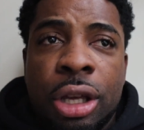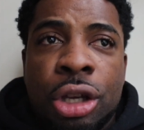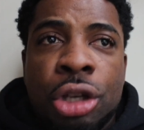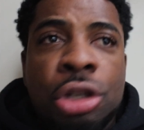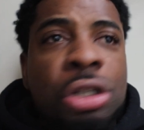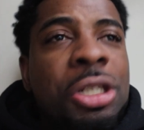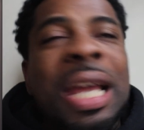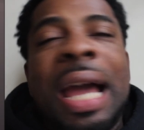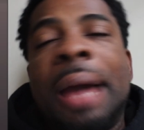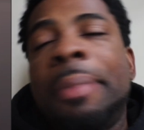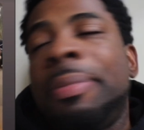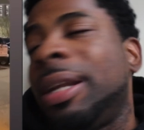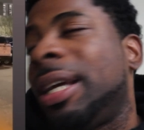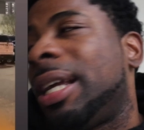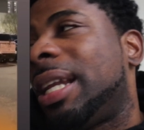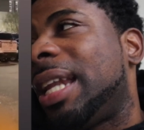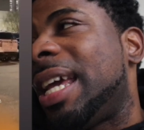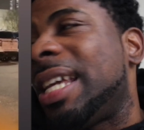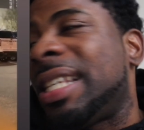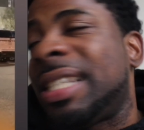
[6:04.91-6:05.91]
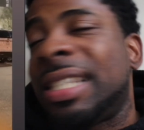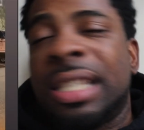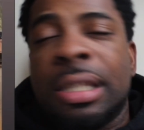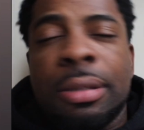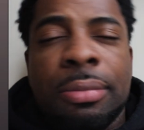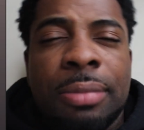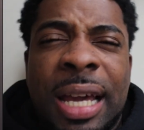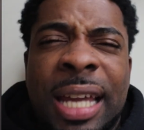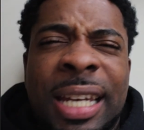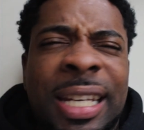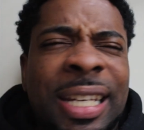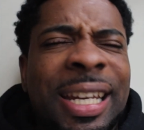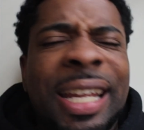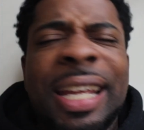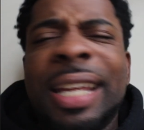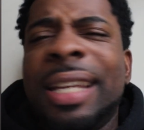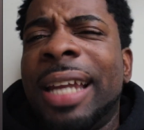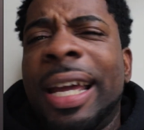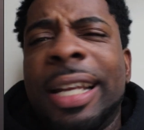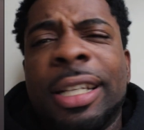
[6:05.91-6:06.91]
You just happen to glance at somebody, and
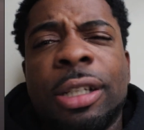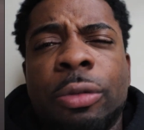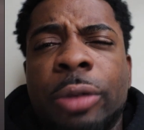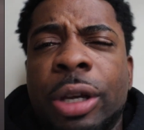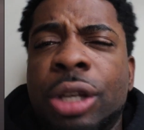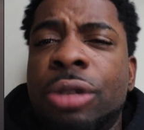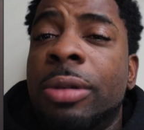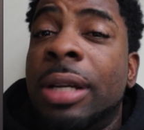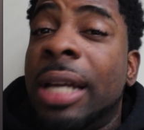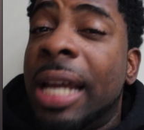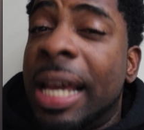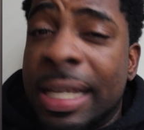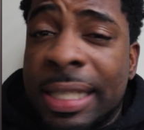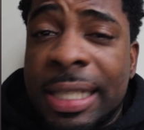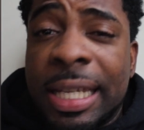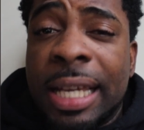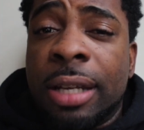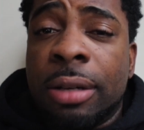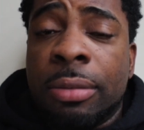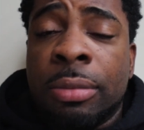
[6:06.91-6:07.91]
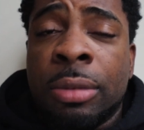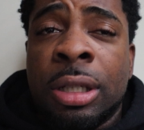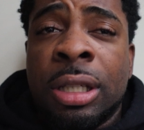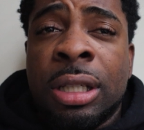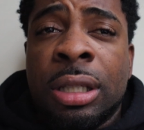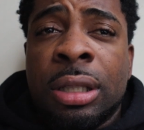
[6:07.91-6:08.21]
they ain't like the way you glance at them.